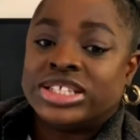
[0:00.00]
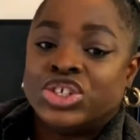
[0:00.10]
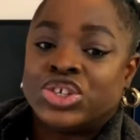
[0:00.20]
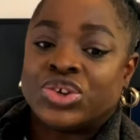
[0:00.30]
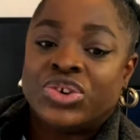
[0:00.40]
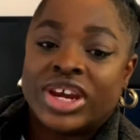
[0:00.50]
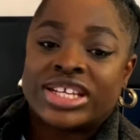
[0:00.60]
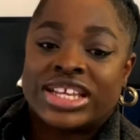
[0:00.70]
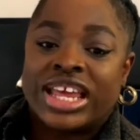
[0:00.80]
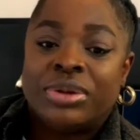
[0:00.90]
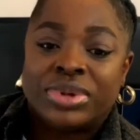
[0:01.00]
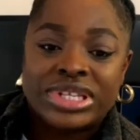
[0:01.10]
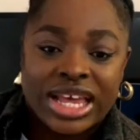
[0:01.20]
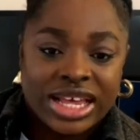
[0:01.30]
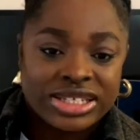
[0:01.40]
you should create an A/B
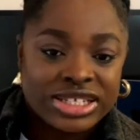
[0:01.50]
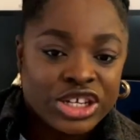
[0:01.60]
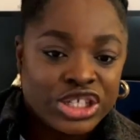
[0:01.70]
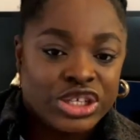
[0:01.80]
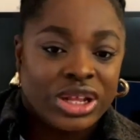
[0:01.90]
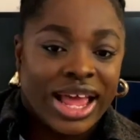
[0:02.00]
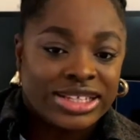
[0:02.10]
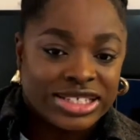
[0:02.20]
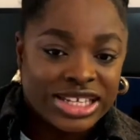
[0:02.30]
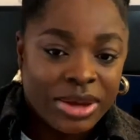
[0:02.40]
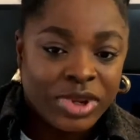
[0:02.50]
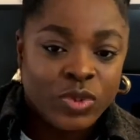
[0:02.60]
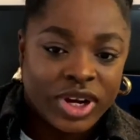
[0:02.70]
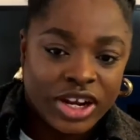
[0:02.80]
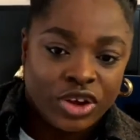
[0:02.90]
test to determine
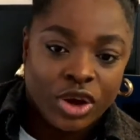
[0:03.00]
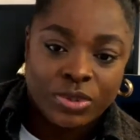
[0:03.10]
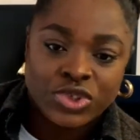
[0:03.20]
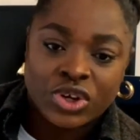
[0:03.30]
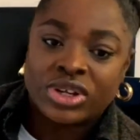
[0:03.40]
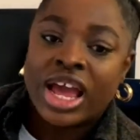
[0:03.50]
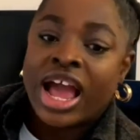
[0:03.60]
whether your option